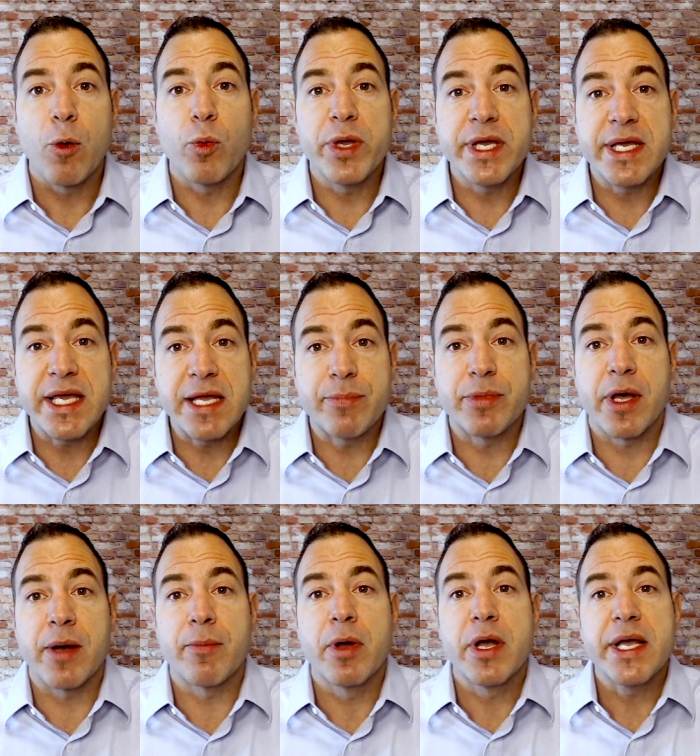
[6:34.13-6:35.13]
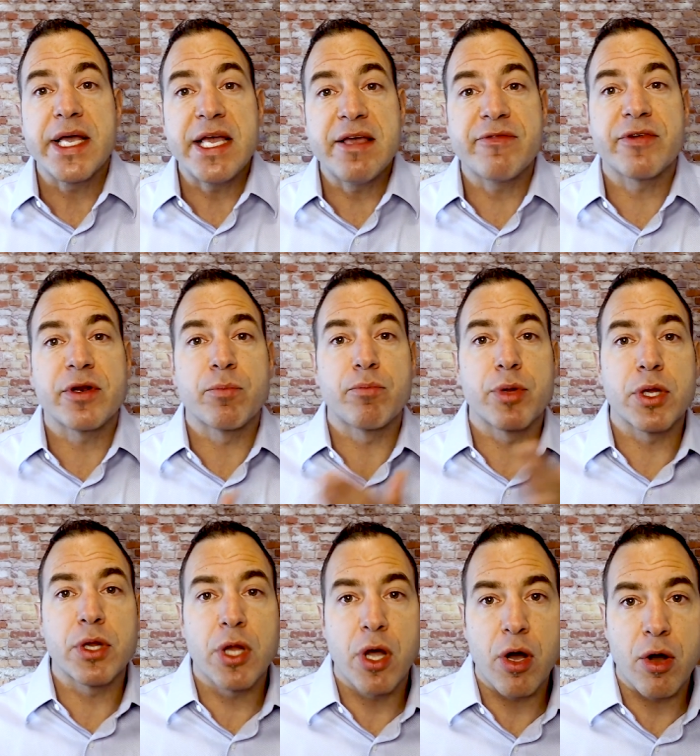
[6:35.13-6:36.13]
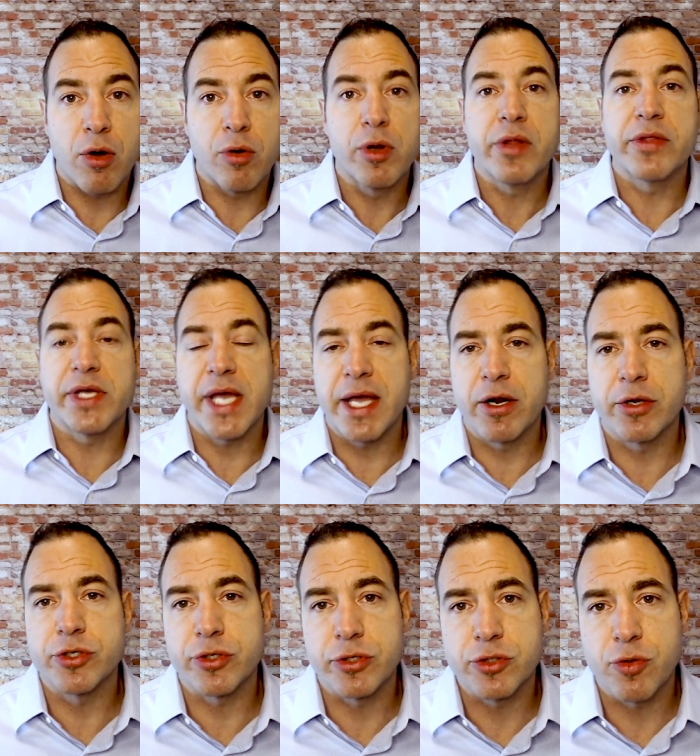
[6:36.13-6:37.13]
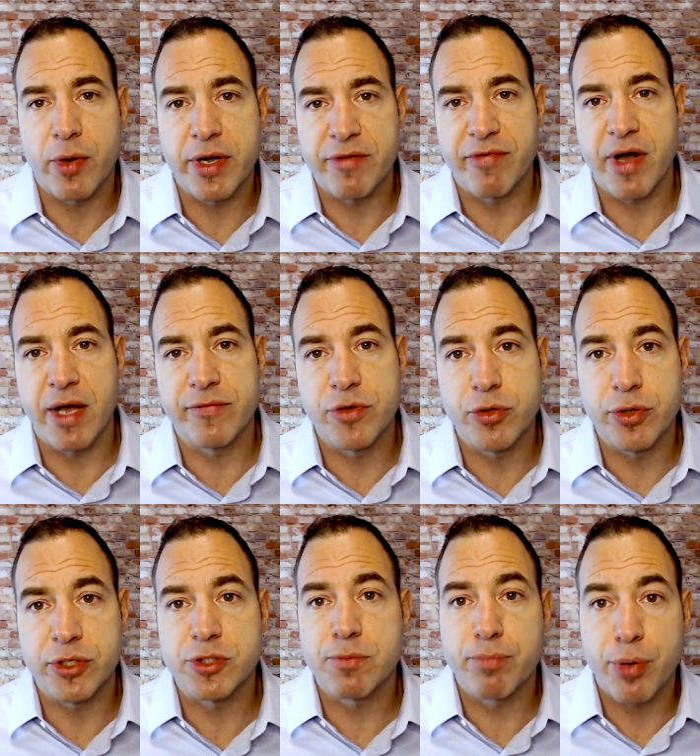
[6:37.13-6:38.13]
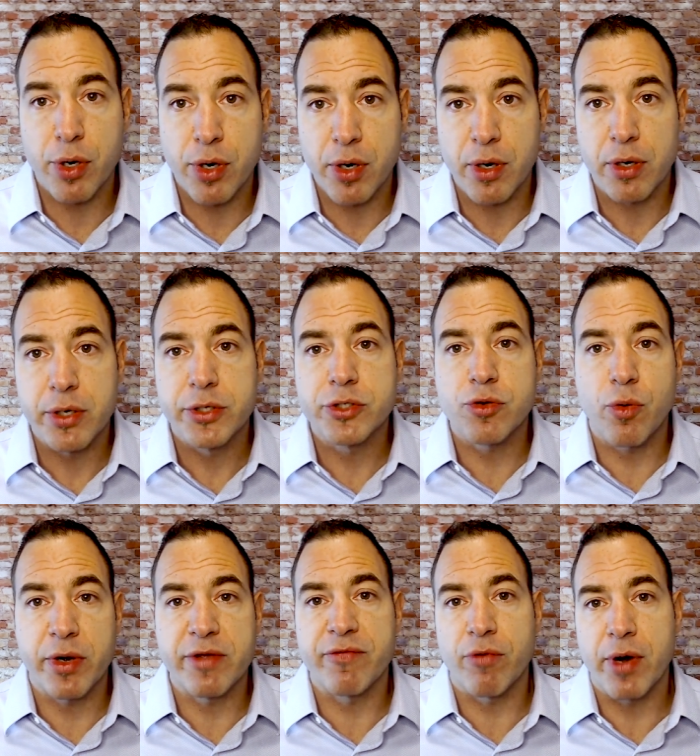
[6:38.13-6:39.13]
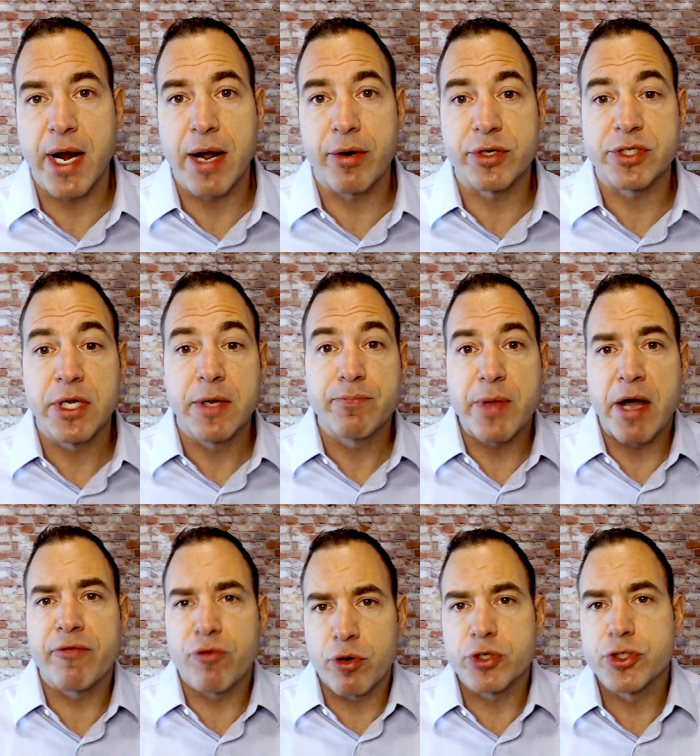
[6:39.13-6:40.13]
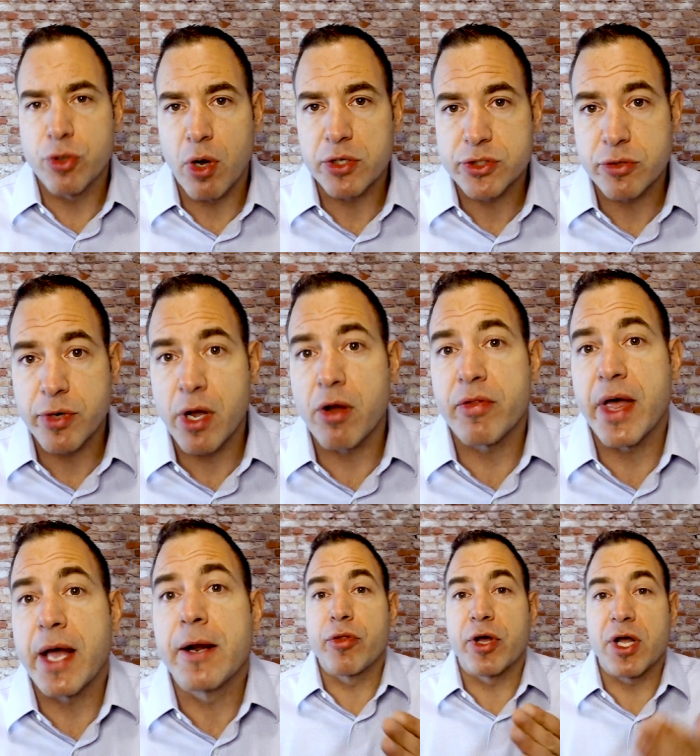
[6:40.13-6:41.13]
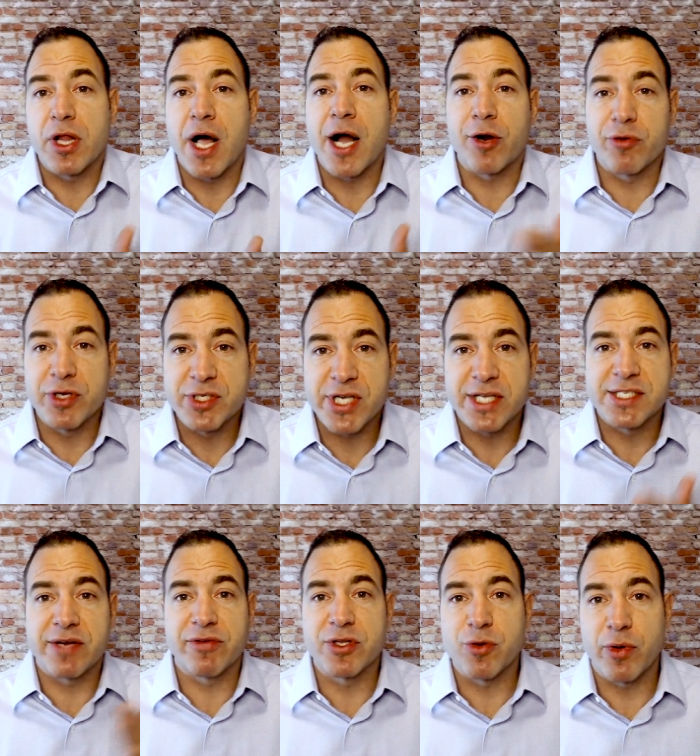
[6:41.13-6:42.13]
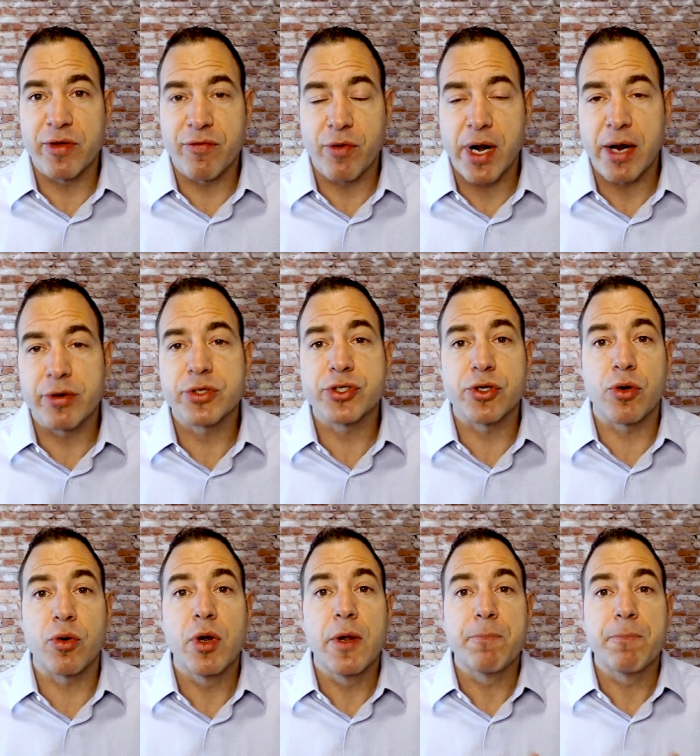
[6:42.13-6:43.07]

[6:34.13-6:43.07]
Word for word: we keep them even below the 825 units per 24 hours. Now, of course, you also know that the clock resets every 24 hours. So,